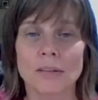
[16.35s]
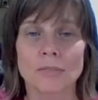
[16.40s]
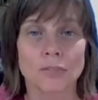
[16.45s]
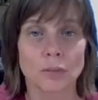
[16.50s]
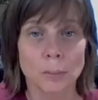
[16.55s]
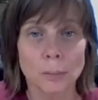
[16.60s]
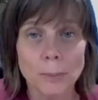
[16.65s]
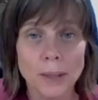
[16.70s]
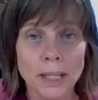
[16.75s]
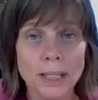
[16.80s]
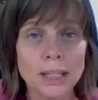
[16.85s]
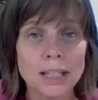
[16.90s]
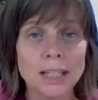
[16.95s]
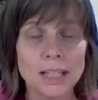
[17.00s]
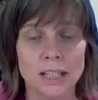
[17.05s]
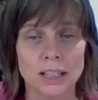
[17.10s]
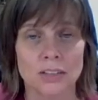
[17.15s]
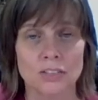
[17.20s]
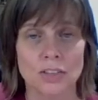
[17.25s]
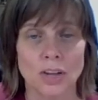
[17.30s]
For me,
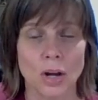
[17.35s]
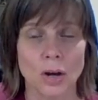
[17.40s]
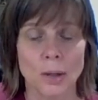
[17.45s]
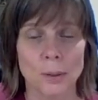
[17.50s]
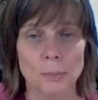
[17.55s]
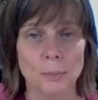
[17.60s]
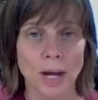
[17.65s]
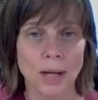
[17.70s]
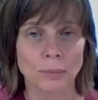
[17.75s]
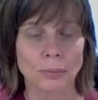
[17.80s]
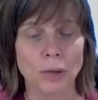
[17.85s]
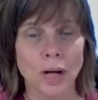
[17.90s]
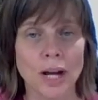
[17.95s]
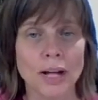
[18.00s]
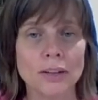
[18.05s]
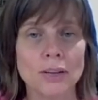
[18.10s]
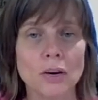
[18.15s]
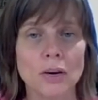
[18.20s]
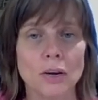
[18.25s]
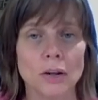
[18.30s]
it's on my
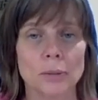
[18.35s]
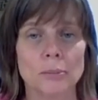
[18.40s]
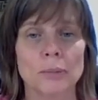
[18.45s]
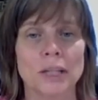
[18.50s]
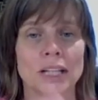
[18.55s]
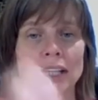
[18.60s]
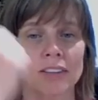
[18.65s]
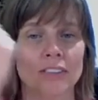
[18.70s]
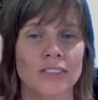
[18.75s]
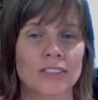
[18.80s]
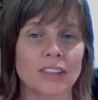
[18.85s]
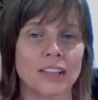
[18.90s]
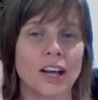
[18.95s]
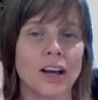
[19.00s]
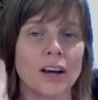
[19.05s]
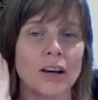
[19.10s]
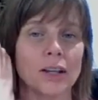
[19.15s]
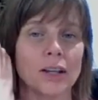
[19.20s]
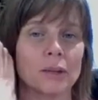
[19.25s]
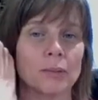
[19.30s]
right arm, it's
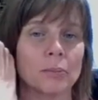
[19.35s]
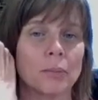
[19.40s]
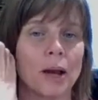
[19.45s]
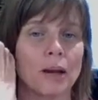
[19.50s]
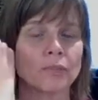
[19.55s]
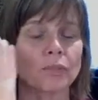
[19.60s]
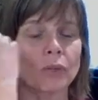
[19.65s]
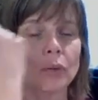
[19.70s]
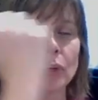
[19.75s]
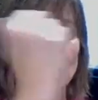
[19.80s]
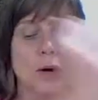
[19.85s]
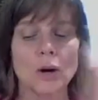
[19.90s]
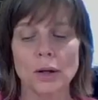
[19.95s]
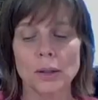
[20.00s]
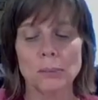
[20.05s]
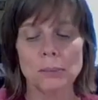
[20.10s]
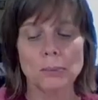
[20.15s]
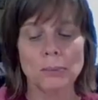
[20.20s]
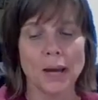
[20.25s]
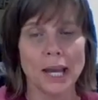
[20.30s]
on my
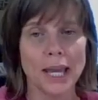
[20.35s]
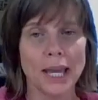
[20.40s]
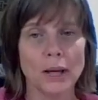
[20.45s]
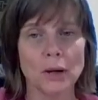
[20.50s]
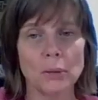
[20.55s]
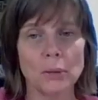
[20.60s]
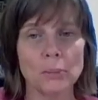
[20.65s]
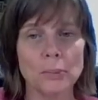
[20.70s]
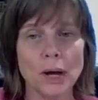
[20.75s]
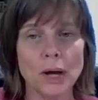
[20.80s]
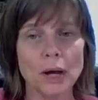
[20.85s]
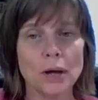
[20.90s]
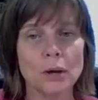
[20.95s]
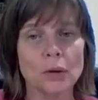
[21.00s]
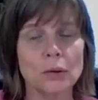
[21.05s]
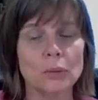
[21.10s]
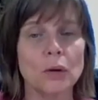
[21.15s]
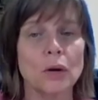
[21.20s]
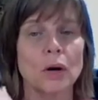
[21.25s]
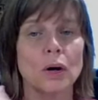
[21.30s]
forearm, my
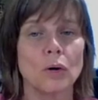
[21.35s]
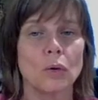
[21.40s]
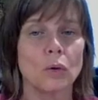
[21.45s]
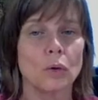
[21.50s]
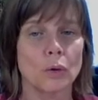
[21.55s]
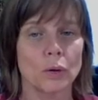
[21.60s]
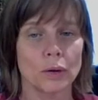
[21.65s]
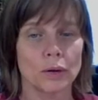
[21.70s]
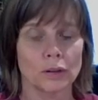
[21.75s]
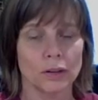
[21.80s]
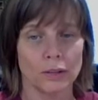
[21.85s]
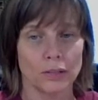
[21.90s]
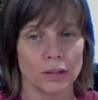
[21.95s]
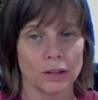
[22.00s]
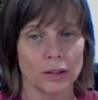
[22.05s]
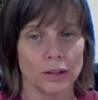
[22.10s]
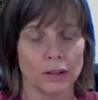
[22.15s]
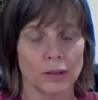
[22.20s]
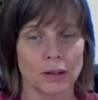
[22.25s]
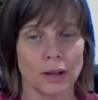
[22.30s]
elbow, or
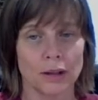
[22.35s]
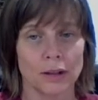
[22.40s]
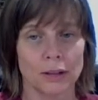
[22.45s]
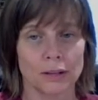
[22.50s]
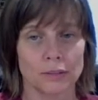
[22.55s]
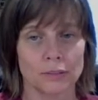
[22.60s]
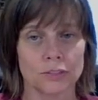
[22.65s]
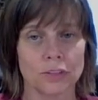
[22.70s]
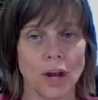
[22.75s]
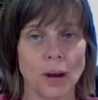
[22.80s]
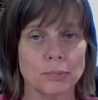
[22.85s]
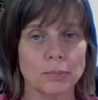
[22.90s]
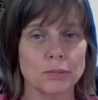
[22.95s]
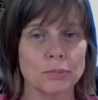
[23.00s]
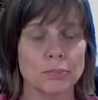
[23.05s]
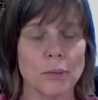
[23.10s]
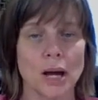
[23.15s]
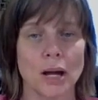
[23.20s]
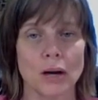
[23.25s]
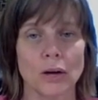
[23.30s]
the uh, top
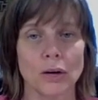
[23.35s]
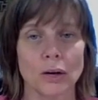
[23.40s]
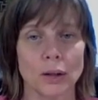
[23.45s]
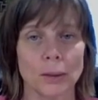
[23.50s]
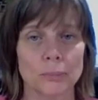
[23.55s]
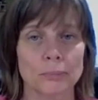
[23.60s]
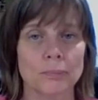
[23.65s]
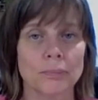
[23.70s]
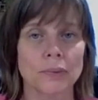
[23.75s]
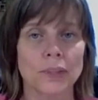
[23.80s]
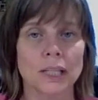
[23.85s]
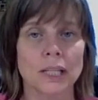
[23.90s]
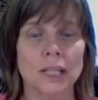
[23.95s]
of my arm